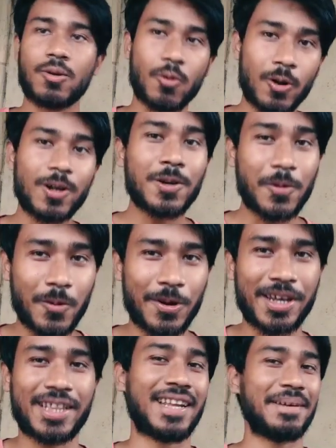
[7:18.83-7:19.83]
Called
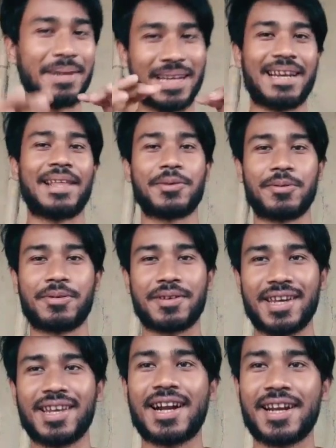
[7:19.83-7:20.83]
goy in the neighborhood.
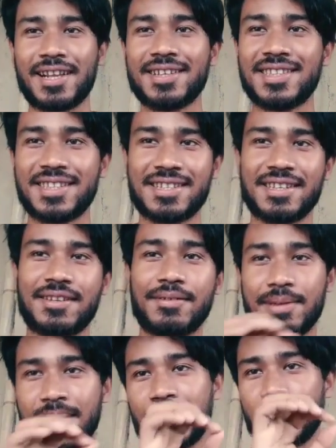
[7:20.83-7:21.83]
Okay. In articles, it's
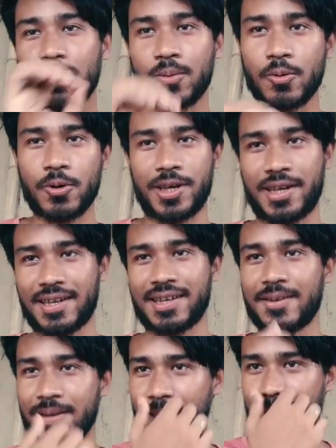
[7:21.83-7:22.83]
written goy.
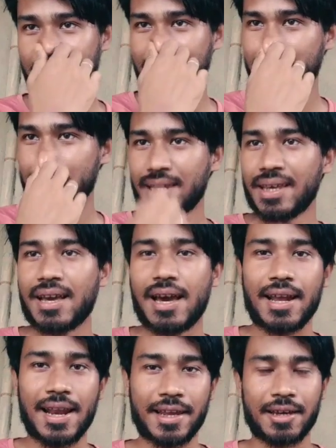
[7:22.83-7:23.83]
Okay.
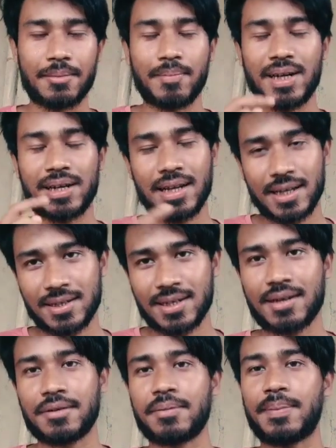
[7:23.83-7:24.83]
Like betel nuts
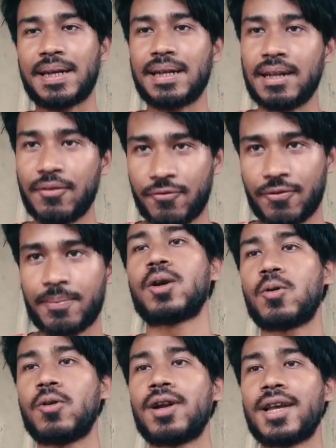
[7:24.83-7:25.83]
or betel leaf
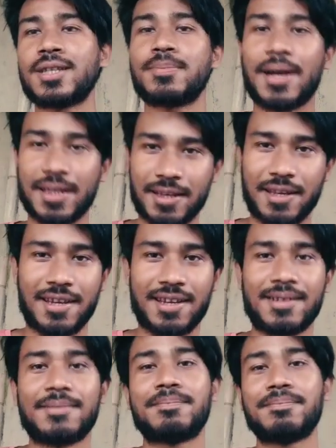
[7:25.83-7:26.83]
called as fatai.
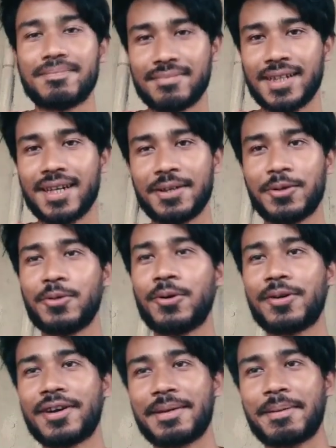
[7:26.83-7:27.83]
Yeah, you know
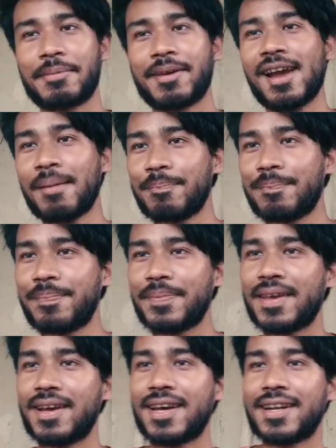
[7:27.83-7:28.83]
already maybe, yeah?
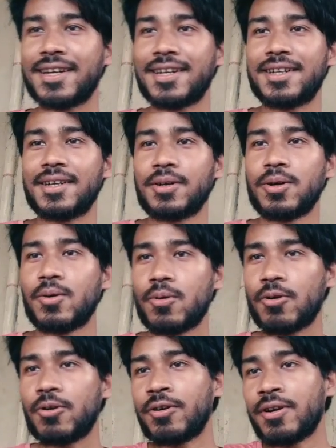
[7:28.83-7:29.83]
Are,
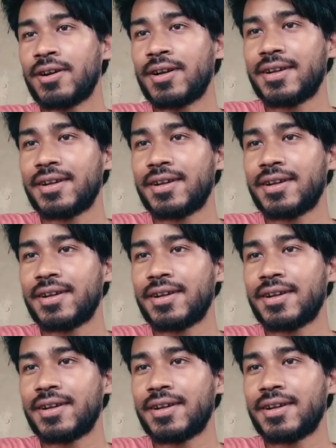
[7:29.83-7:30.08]
or